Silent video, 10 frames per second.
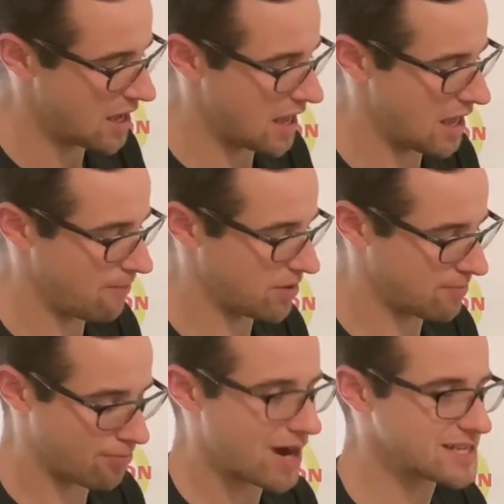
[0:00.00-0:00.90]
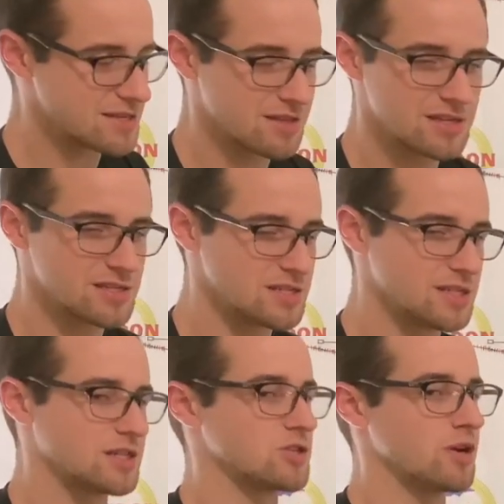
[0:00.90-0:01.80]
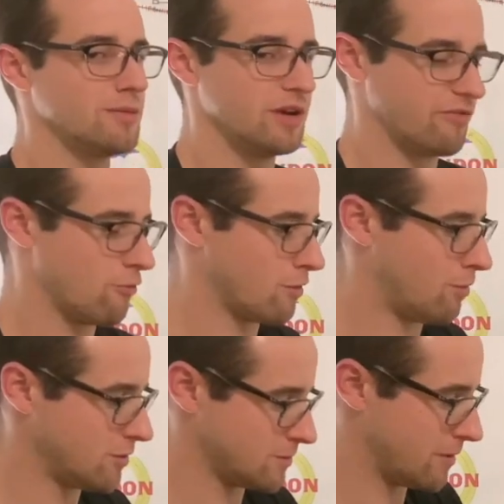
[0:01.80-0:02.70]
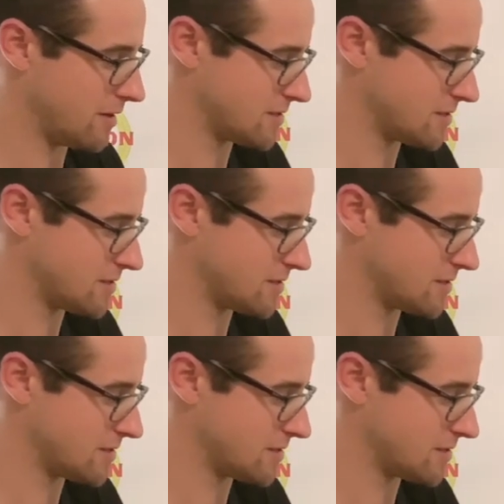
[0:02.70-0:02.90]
but the price of these is extremely affordable as well.